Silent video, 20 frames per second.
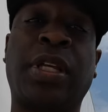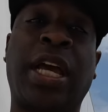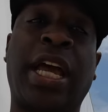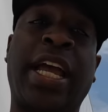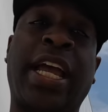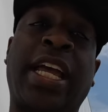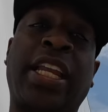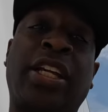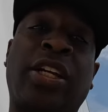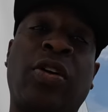I
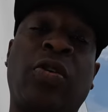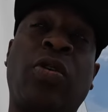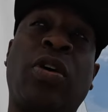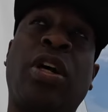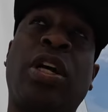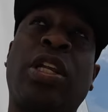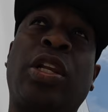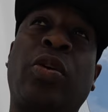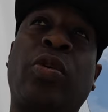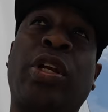got to go
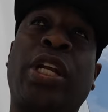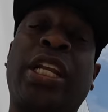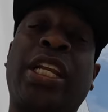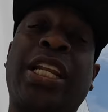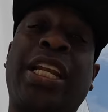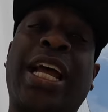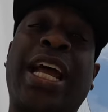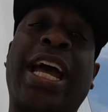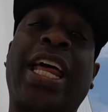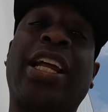unload it, and
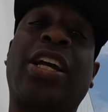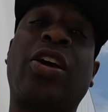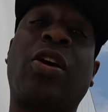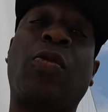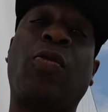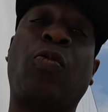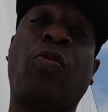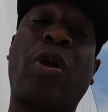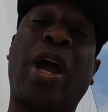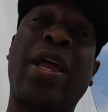then I got to
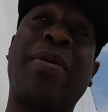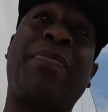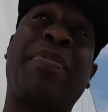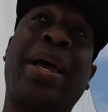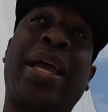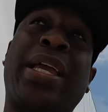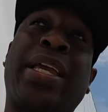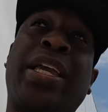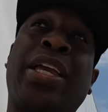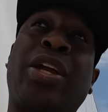come right
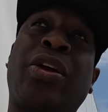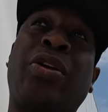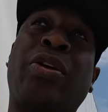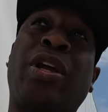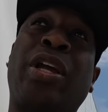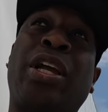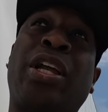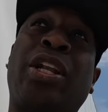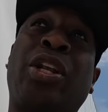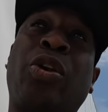back here
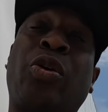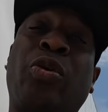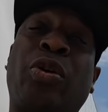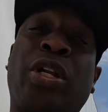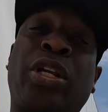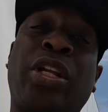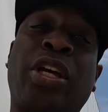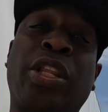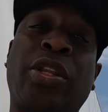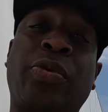and load
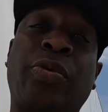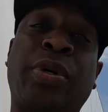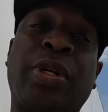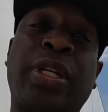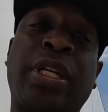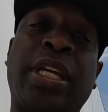another one,